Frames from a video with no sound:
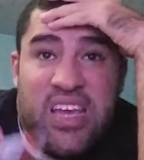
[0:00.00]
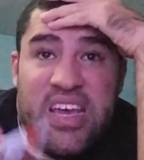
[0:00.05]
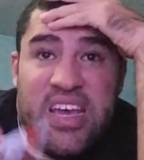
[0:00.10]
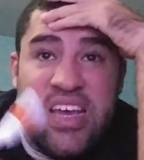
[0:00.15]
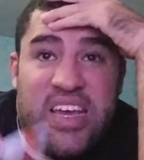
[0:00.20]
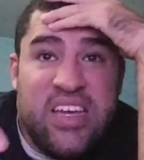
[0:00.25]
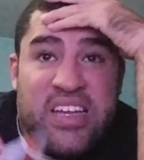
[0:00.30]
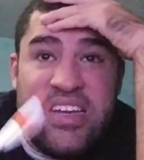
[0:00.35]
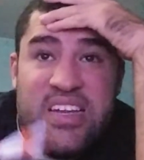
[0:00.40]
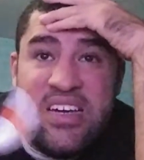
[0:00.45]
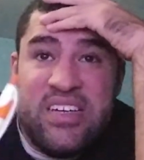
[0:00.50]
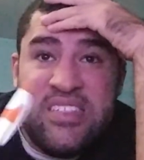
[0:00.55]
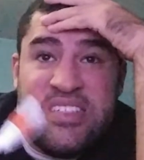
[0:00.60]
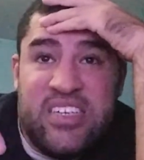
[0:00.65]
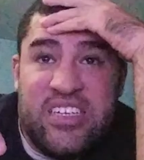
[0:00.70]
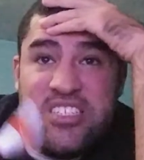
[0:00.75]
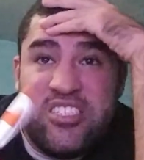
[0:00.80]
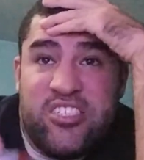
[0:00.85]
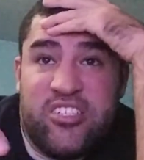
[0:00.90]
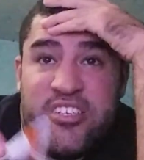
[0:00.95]
In
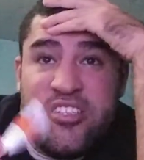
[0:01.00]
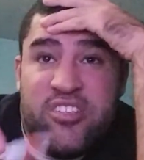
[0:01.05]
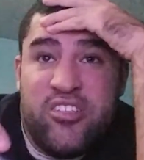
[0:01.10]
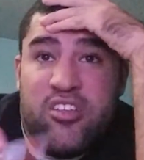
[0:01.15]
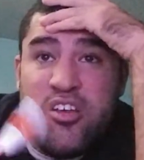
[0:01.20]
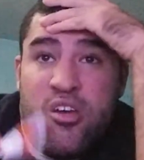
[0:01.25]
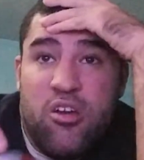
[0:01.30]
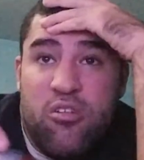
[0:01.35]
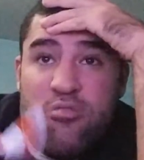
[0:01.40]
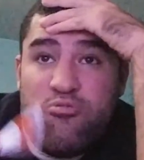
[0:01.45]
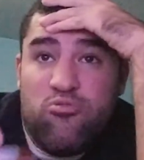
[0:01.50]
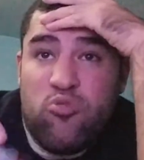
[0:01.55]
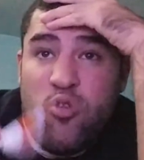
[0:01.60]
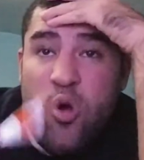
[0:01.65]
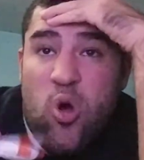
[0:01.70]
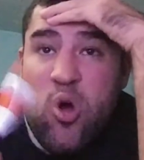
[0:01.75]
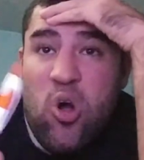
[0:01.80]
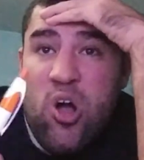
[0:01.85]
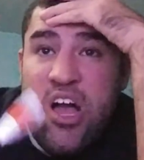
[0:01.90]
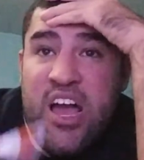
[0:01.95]
addition,
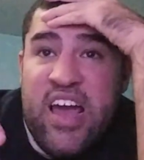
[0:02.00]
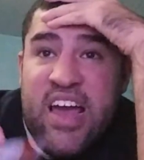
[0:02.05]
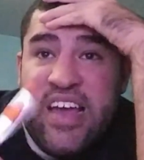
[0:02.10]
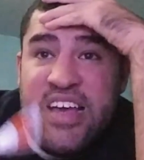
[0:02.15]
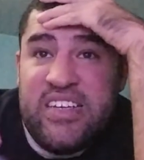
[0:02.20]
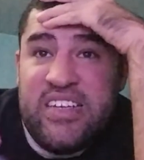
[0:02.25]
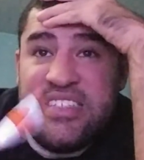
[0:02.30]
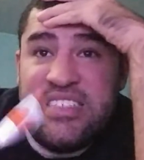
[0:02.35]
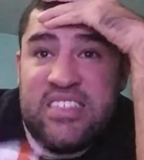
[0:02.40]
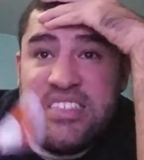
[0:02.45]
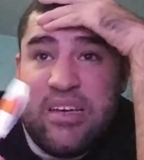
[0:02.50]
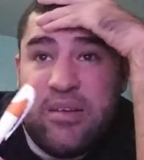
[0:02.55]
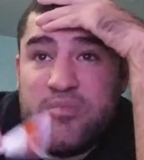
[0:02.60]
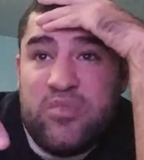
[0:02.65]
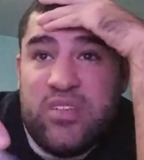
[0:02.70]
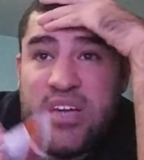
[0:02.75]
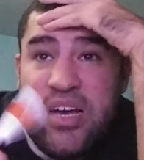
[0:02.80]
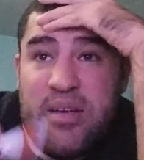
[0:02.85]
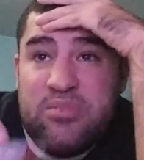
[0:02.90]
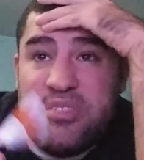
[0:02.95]
raw eggs
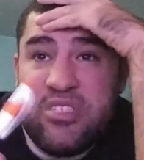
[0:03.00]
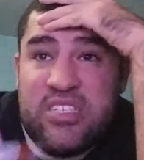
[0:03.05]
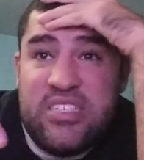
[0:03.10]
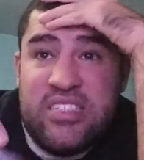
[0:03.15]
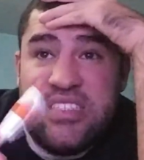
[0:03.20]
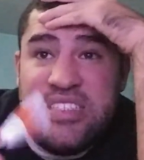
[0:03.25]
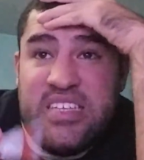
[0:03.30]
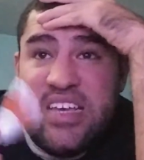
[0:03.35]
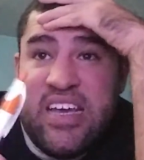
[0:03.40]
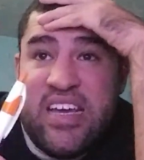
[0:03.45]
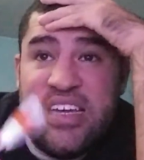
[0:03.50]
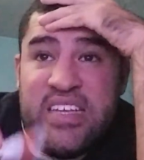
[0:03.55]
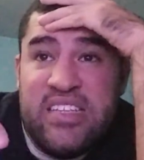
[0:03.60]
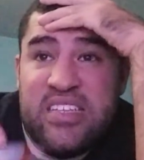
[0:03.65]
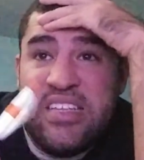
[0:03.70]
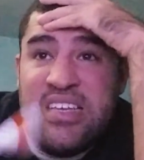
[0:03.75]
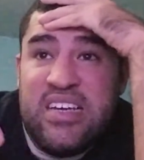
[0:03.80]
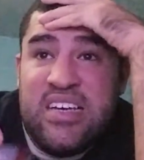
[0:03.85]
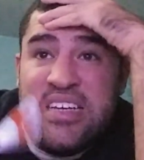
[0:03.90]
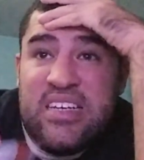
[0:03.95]
sometimes
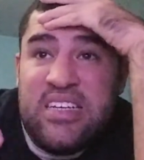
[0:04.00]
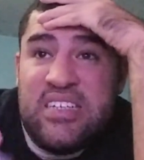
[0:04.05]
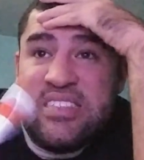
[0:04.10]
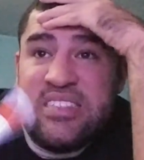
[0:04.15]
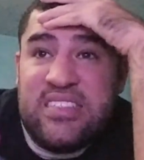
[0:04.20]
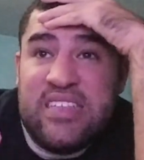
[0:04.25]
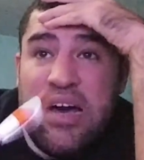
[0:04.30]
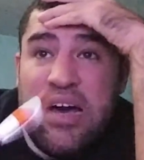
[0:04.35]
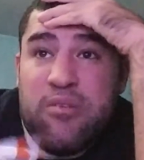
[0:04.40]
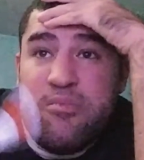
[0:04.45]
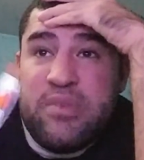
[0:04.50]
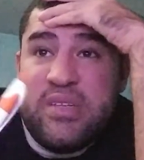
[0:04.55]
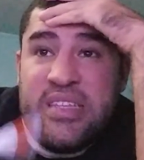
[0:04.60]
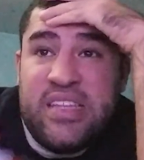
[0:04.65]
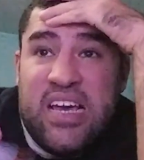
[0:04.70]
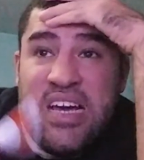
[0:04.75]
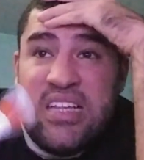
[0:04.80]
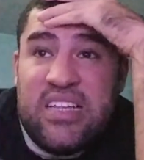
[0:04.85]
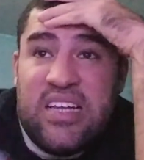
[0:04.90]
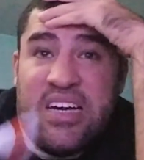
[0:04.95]
contain
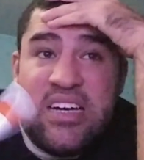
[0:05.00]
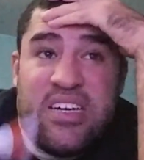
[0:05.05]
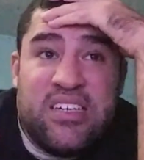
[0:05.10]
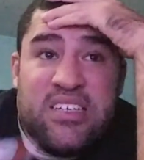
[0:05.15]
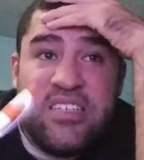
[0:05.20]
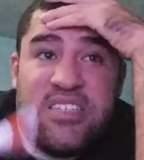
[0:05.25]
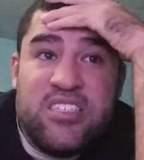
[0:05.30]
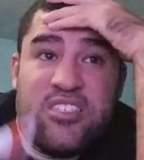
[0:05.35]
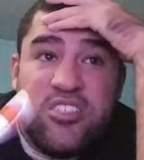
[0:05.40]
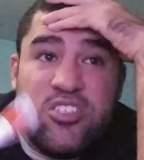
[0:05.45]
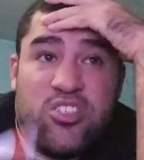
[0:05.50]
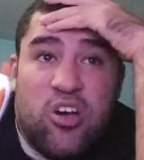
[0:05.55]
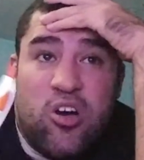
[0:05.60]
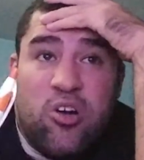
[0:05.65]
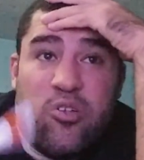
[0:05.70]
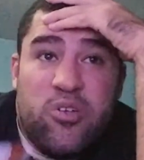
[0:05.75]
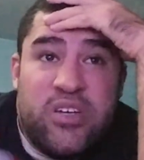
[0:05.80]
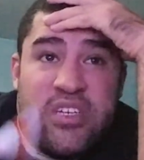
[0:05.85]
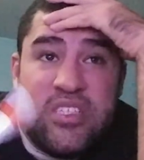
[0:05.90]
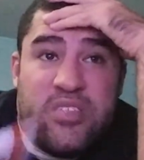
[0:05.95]
salmonella,
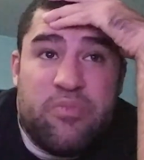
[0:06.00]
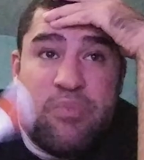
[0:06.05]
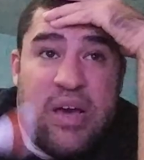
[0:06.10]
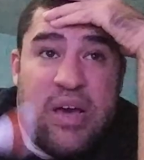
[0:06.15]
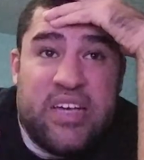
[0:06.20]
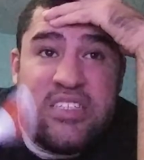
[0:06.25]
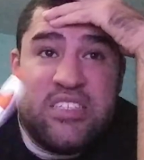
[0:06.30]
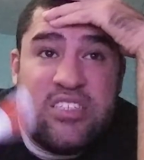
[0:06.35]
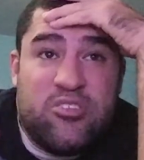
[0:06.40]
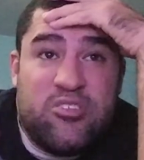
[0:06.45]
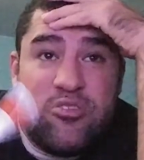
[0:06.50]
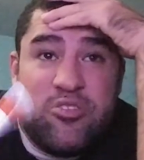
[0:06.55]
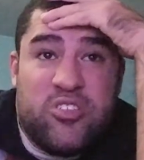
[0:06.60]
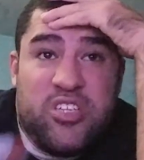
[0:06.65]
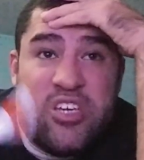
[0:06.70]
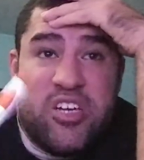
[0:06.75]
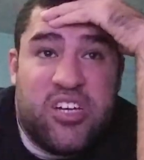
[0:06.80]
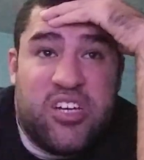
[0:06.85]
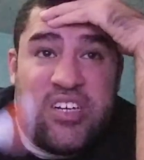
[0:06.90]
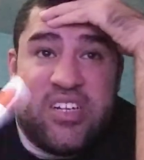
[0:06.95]
so it's best to
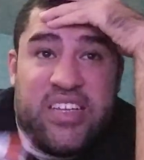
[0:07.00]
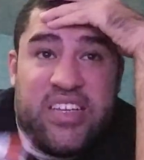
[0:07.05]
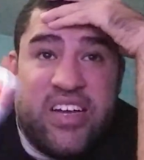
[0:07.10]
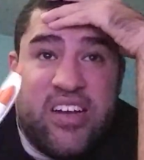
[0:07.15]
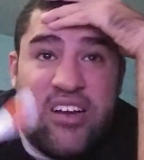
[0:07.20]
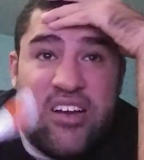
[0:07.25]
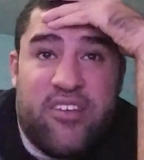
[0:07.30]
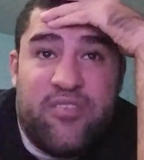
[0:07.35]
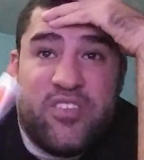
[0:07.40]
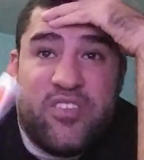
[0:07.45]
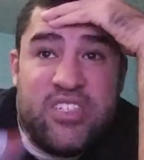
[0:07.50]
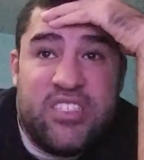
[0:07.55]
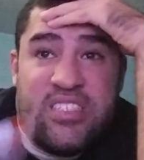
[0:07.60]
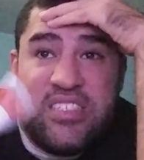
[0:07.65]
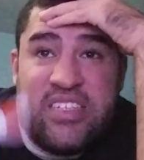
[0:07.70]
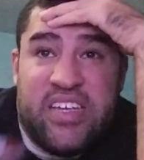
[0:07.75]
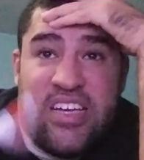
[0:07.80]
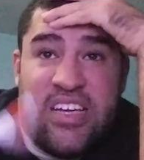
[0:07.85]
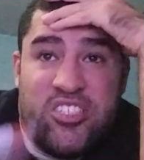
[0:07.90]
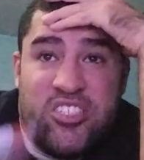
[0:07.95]
steer clear of this
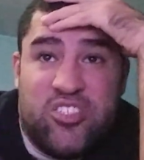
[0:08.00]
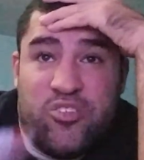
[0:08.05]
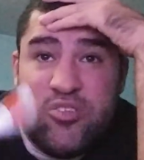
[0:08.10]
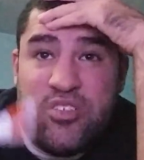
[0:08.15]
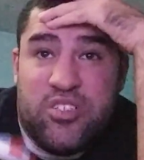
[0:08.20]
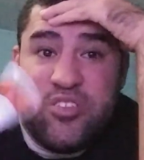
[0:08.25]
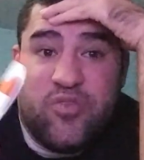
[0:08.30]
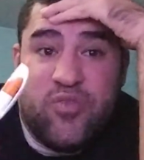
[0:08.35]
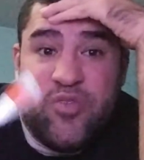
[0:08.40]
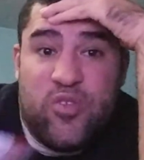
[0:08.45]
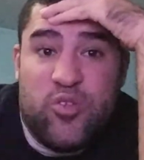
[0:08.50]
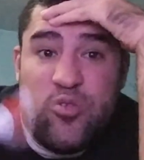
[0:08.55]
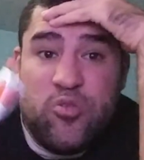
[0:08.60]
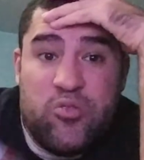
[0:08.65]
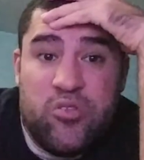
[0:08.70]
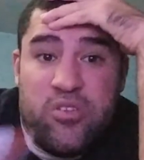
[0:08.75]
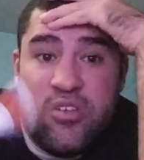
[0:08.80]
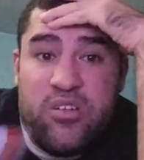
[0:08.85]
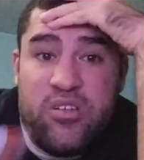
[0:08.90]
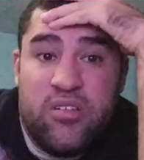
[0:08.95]
dangerous
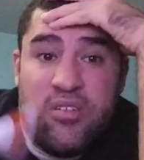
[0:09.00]
food.